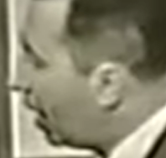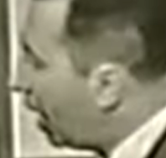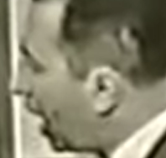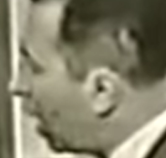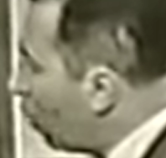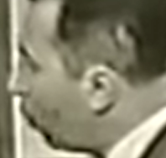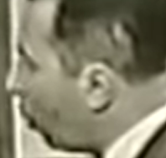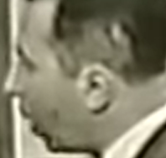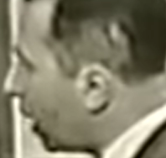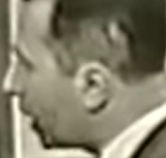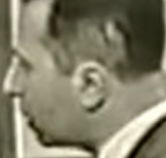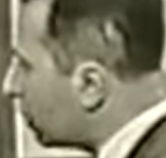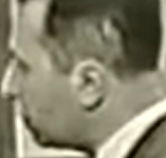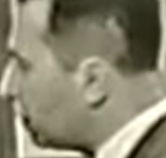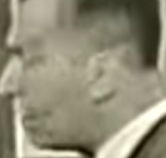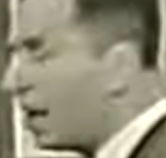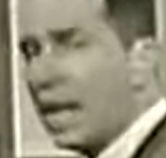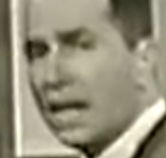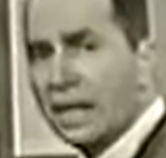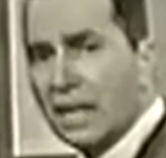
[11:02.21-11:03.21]
A work of
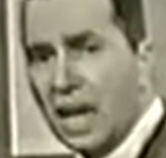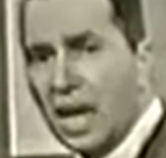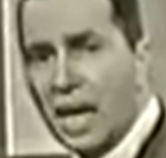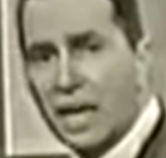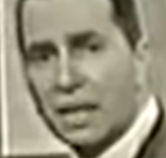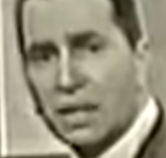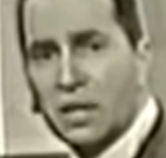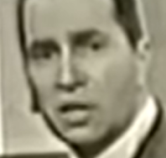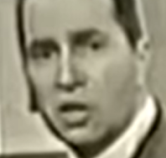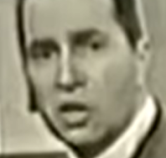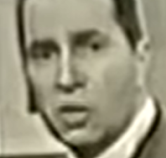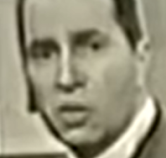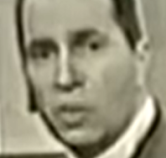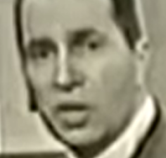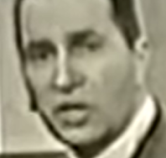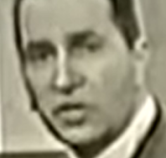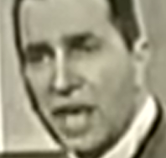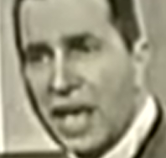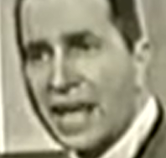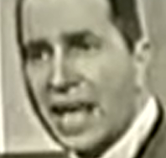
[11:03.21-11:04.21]
fine art,
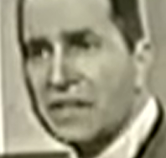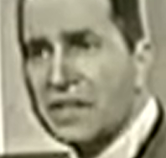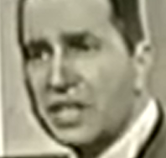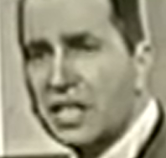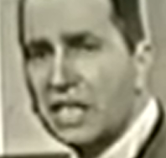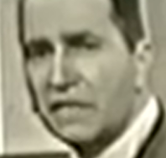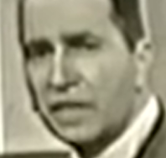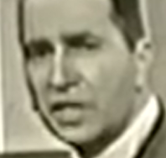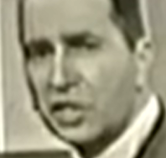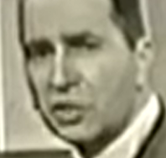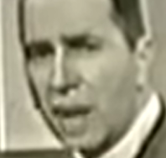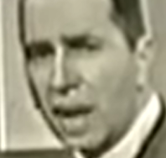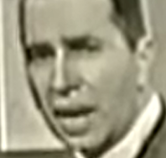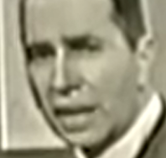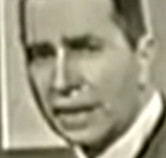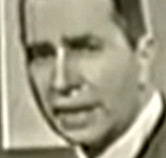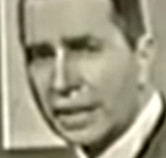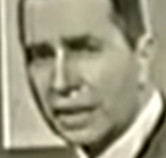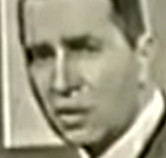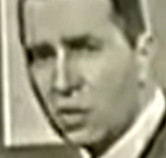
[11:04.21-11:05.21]
we say, has
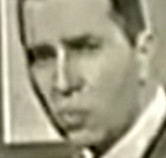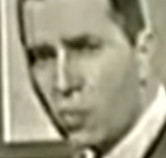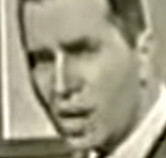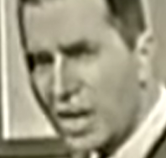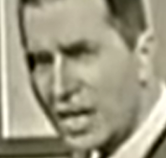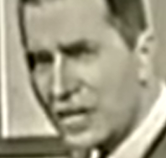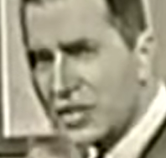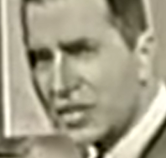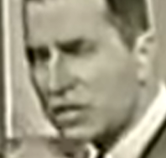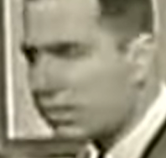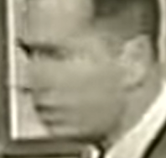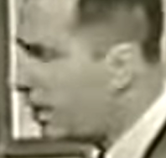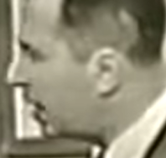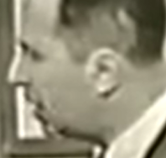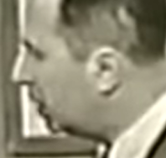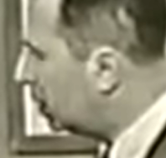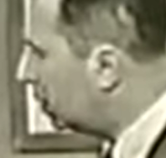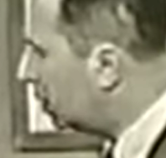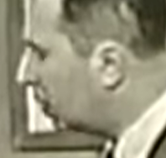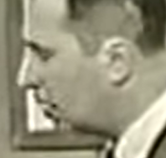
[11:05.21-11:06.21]
individuality. What does this
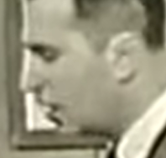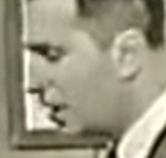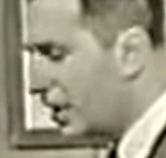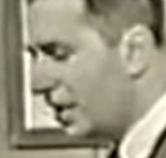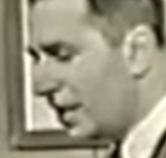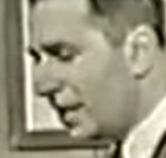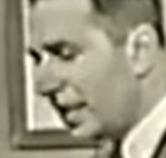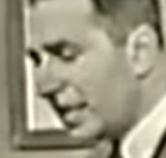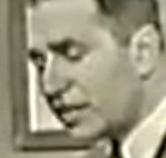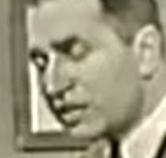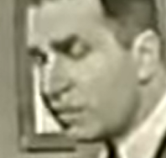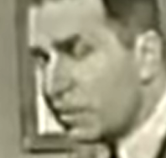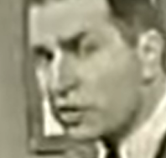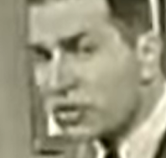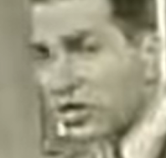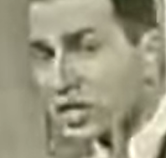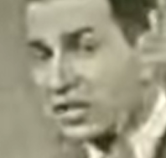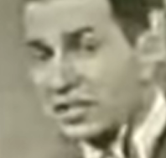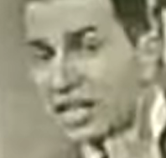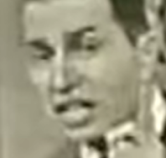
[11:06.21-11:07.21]
mean? It's a
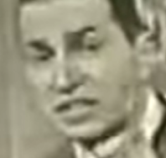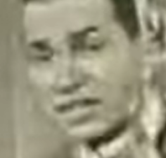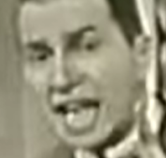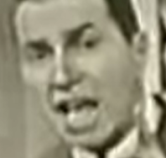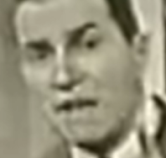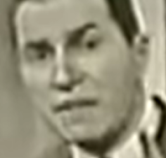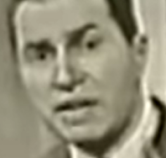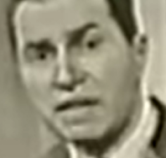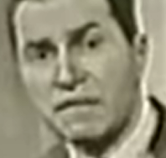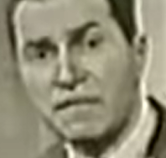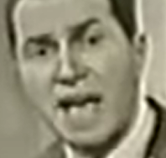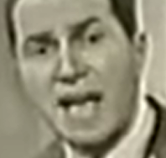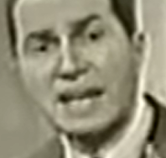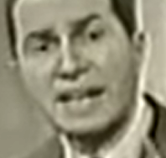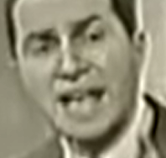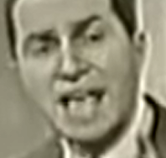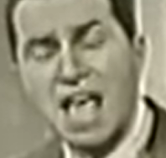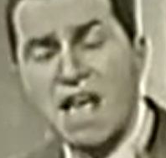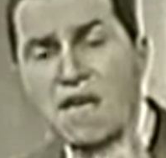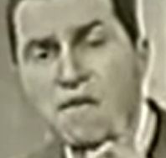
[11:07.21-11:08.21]
most astounding fact.
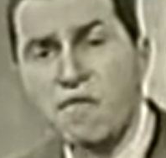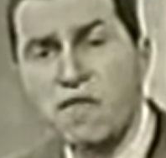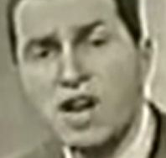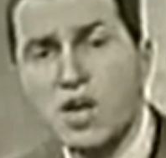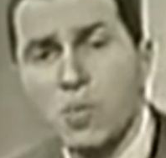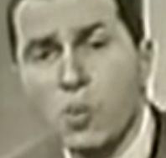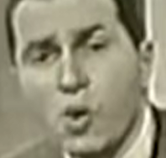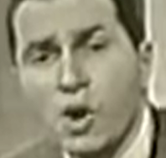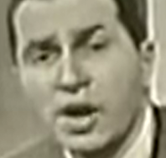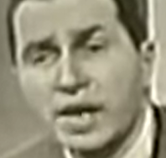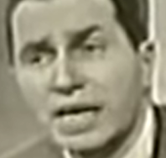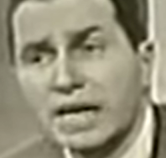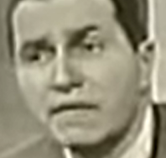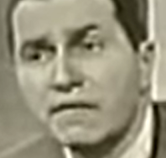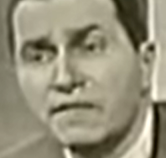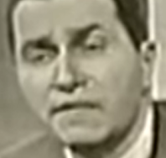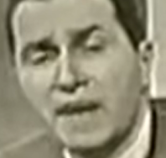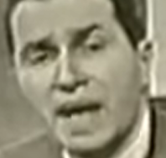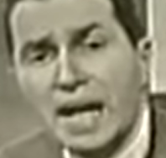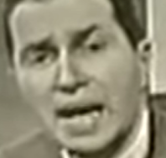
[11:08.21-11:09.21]
Every work of
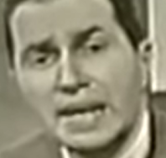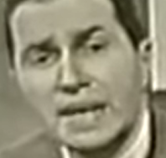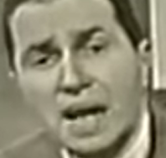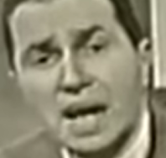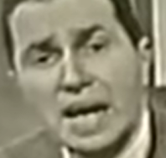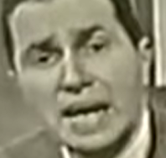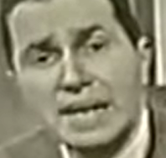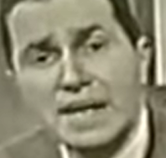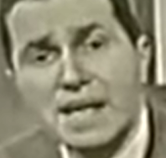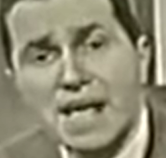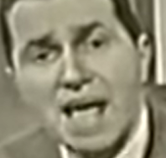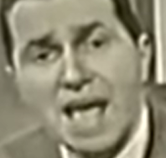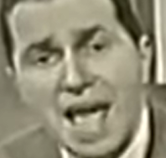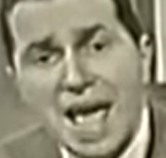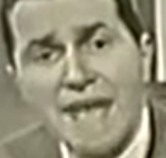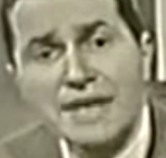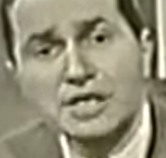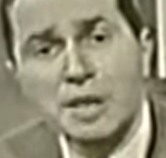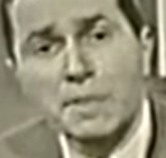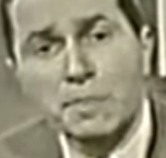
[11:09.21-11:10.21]
fine art
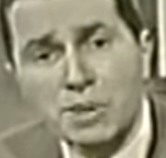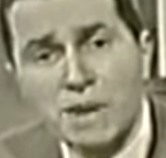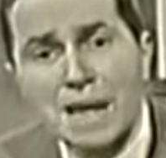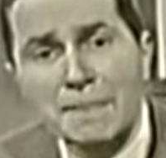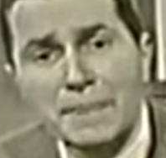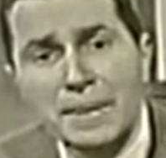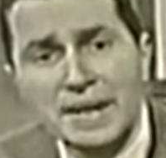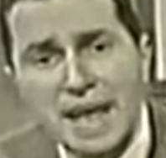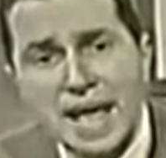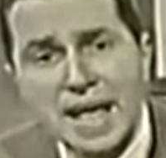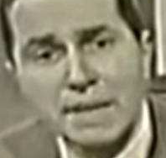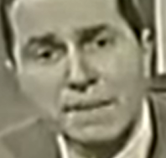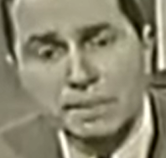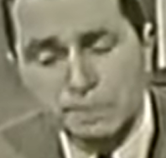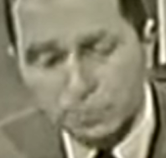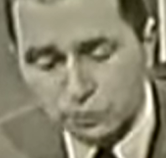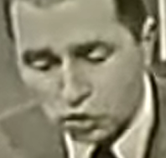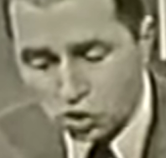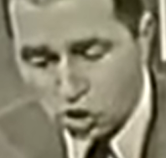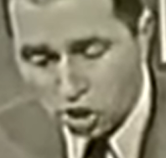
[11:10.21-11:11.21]
has a proper name.
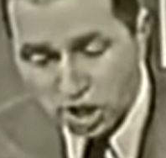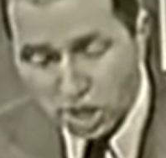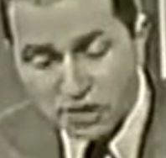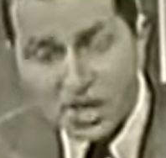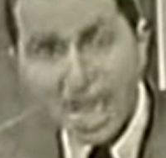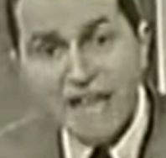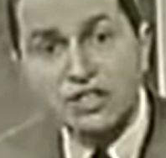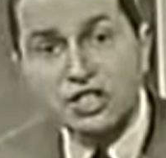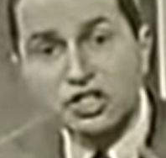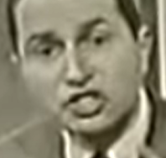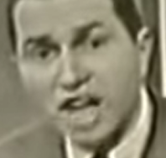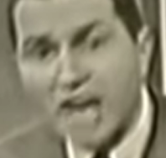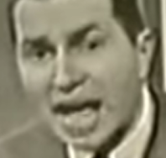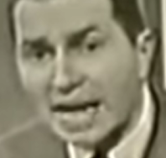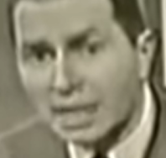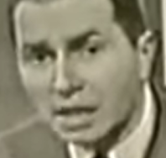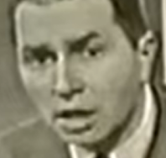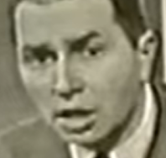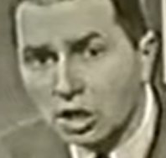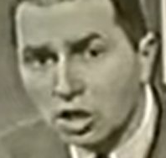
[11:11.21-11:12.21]
It either has a
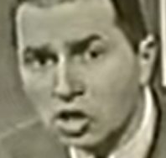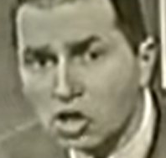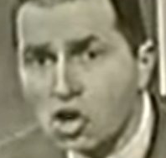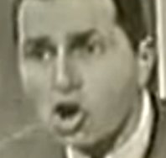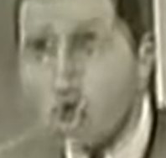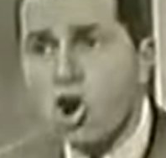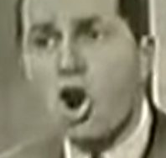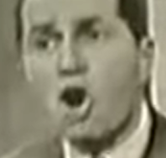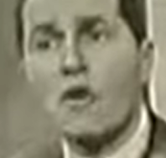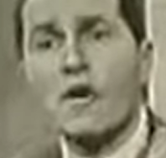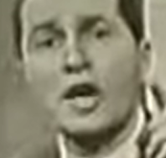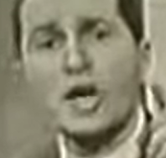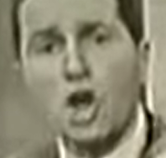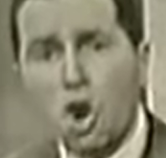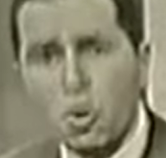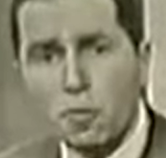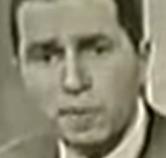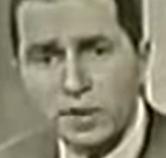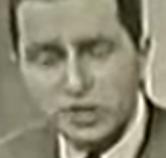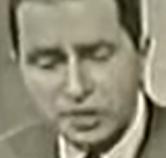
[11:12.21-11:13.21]
title or an
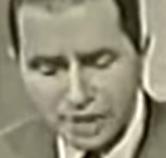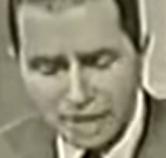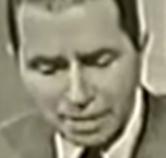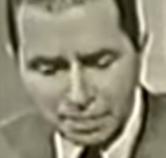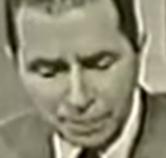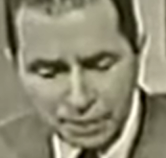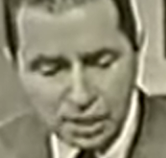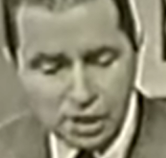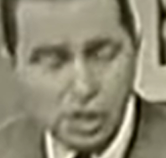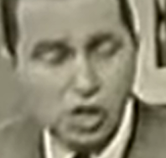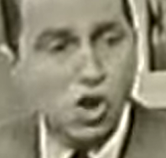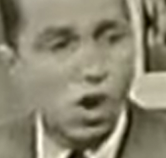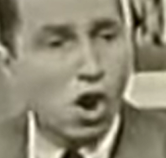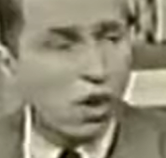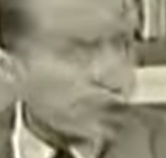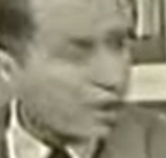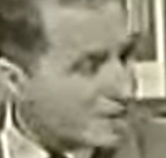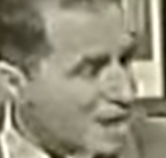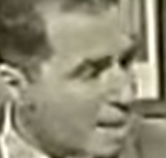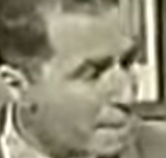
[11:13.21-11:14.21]
opus number
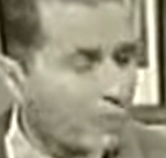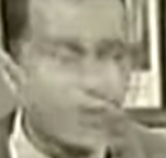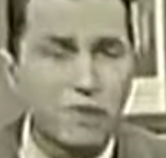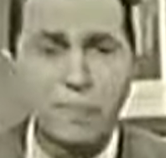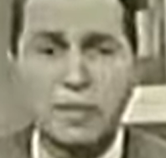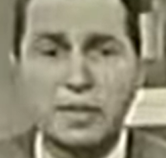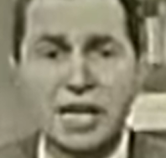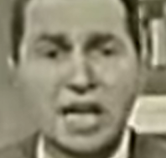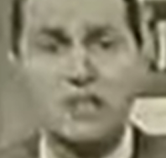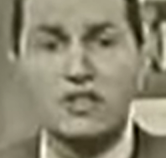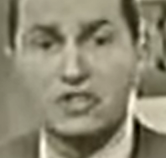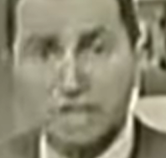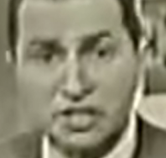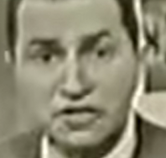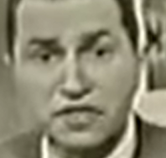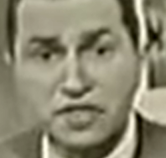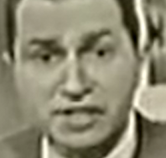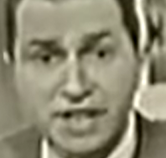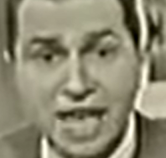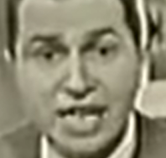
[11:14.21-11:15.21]
or a number of production,
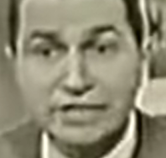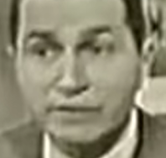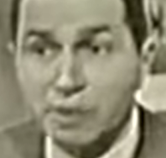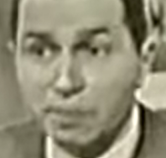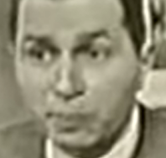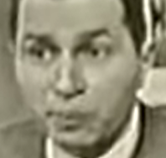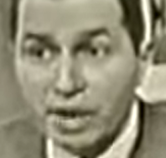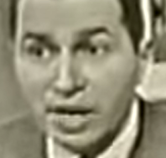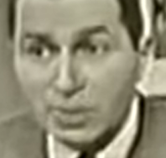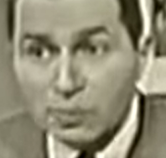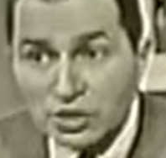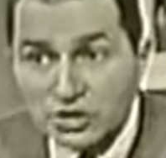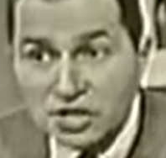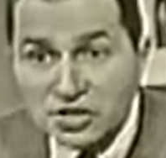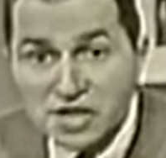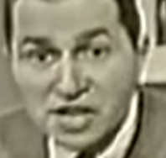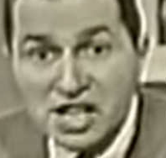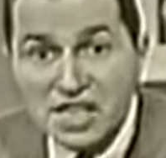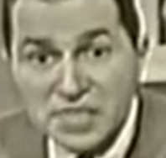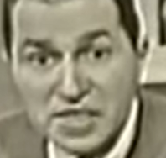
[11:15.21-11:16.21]
as in the case of a print, which
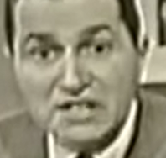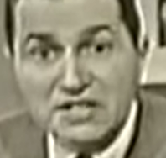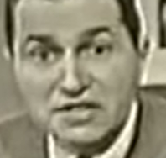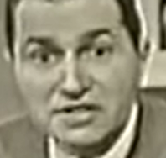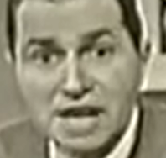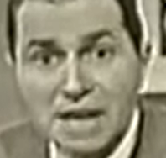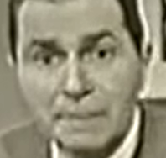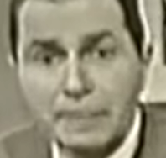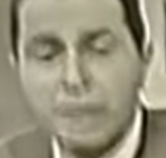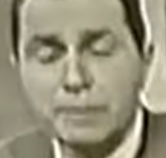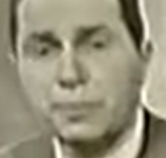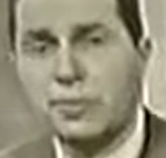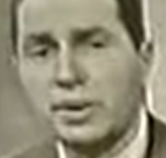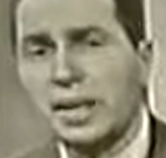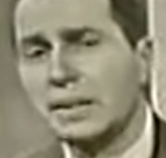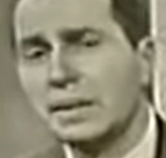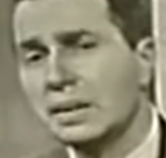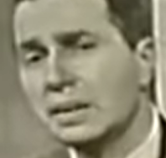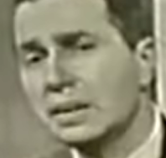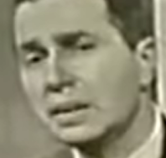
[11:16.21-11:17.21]
is this numbered
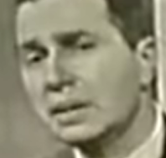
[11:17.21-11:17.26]
print.